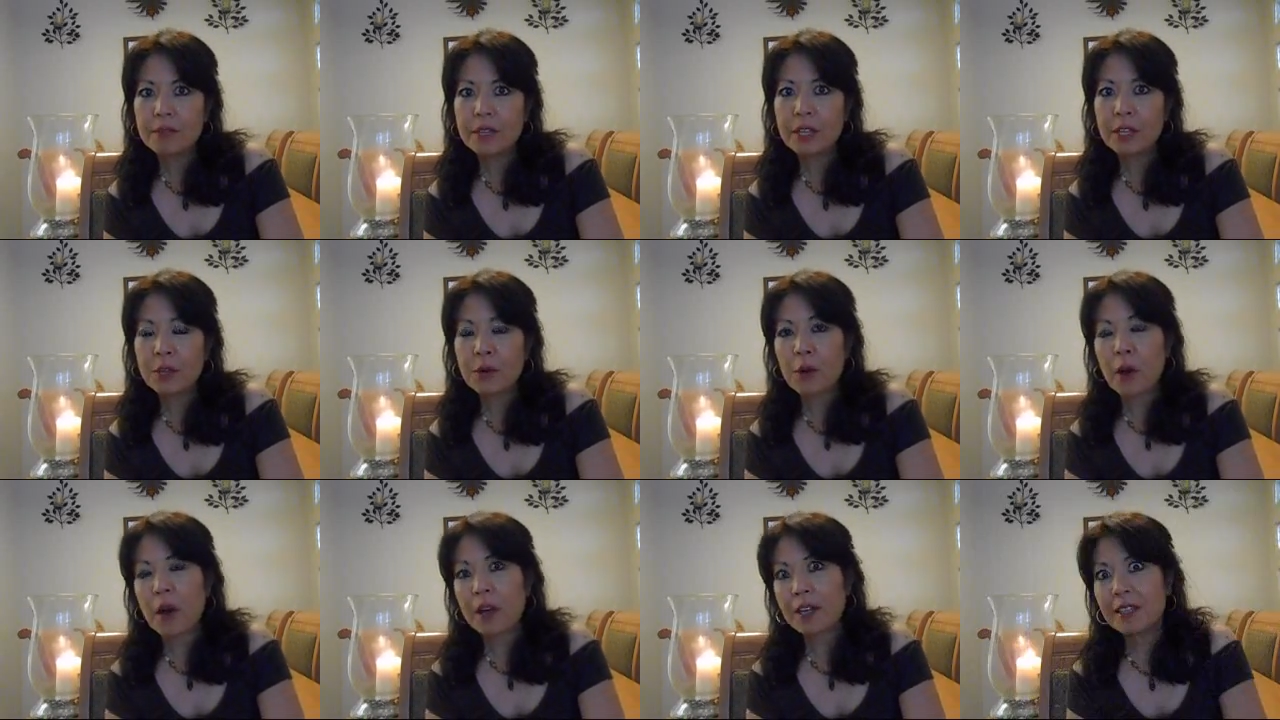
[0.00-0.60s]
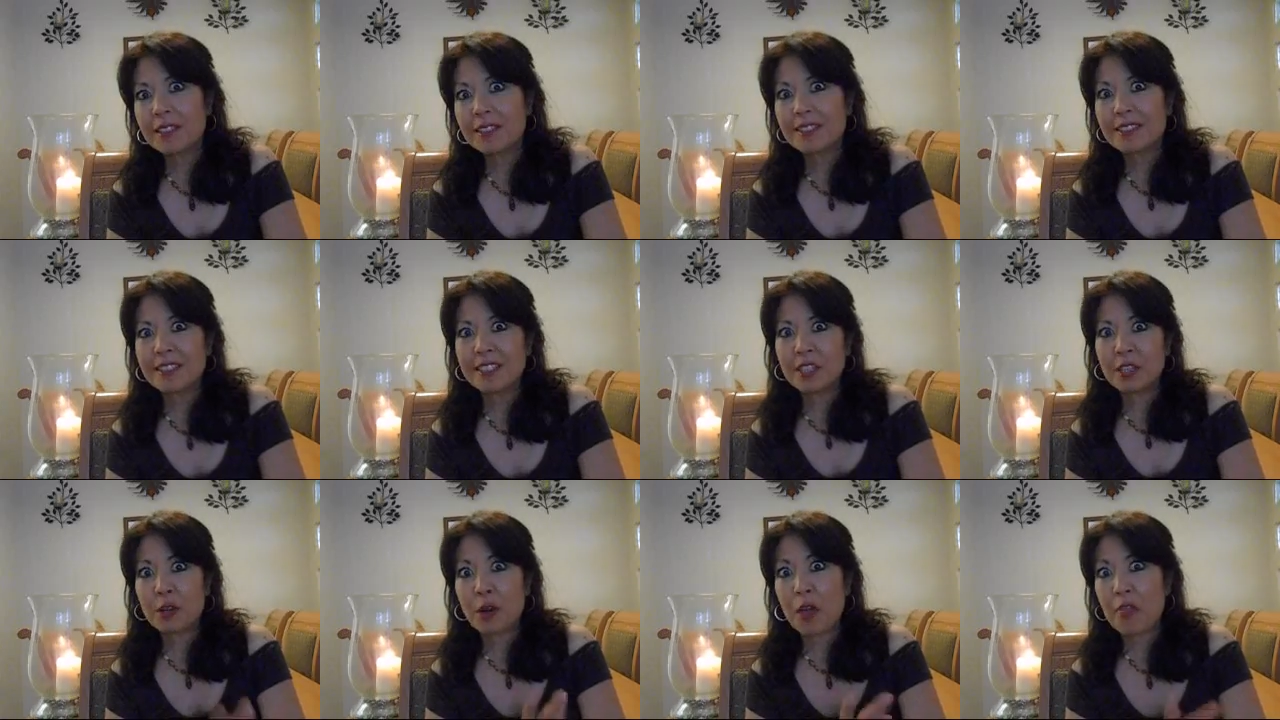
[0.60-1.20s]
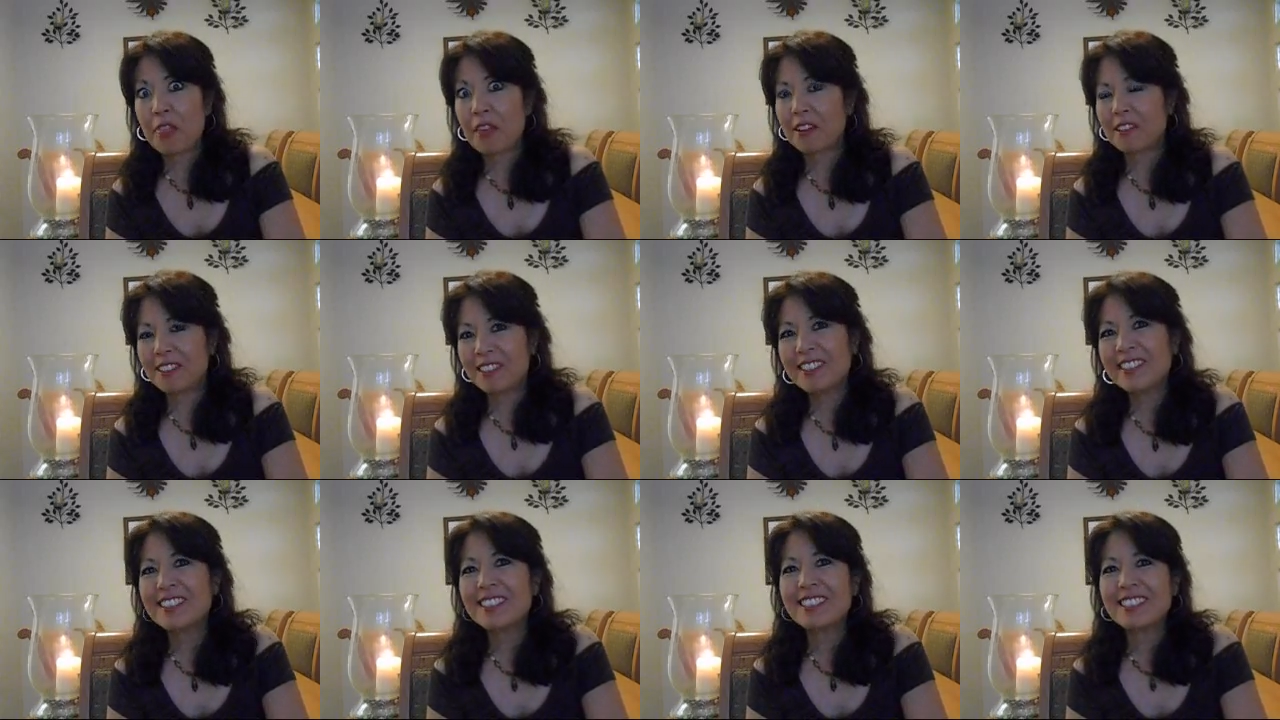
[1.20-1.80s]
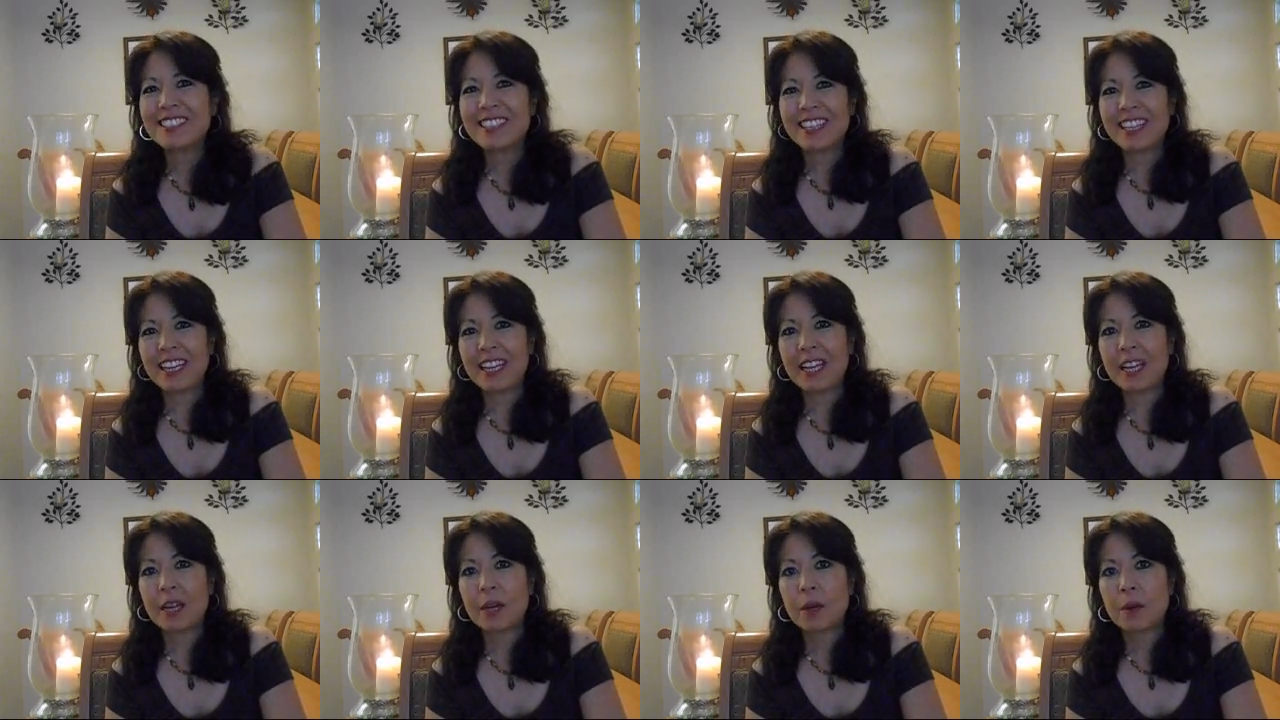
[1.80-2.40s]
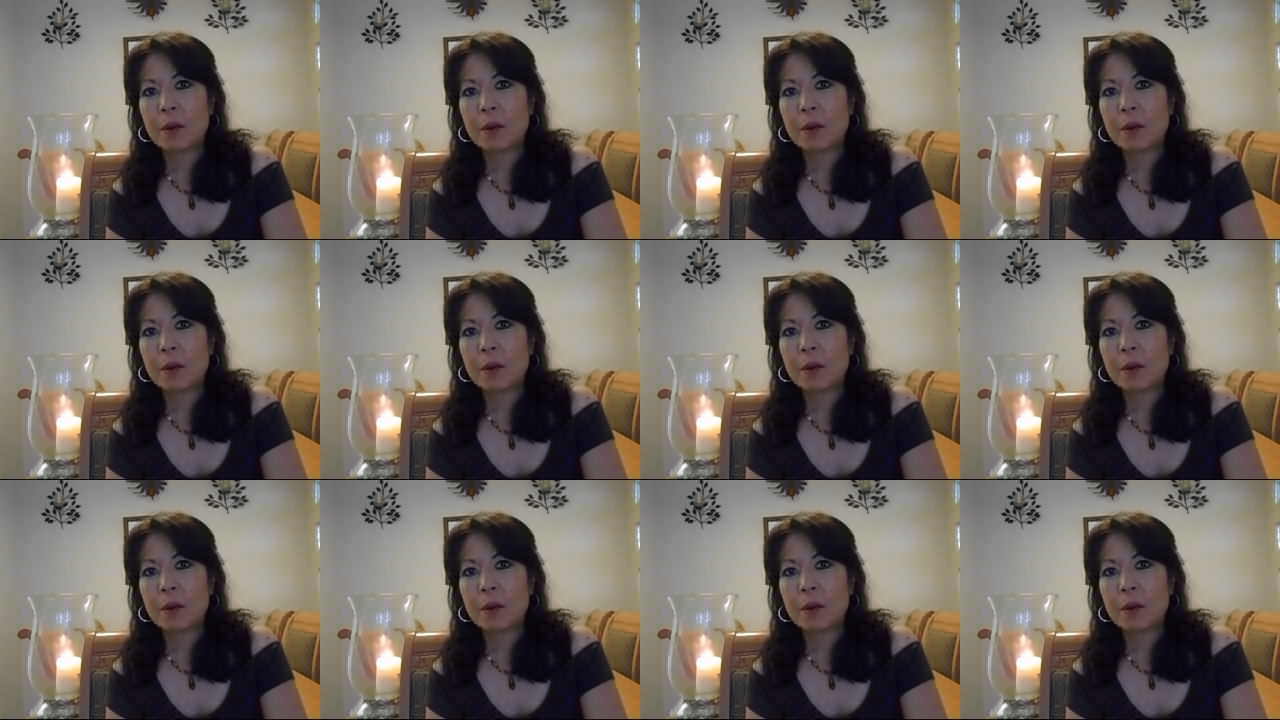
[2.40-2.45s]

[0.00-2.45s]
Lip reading: in your honesty and your authenticity,